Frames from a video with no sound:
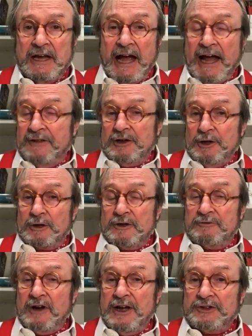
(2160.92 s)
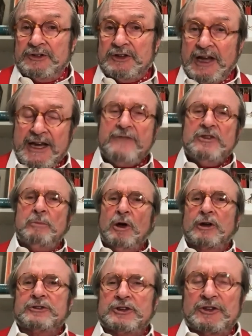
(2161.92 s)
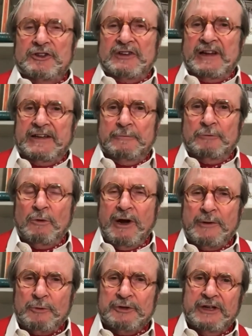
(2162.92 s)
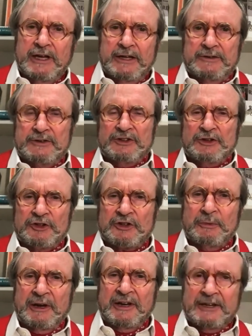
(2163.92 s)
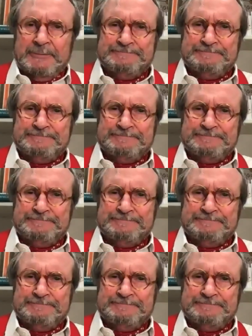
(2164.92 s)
and the local advisors, and even the politicians like it. Well, why wouldn't they? It doesn't cost them anything.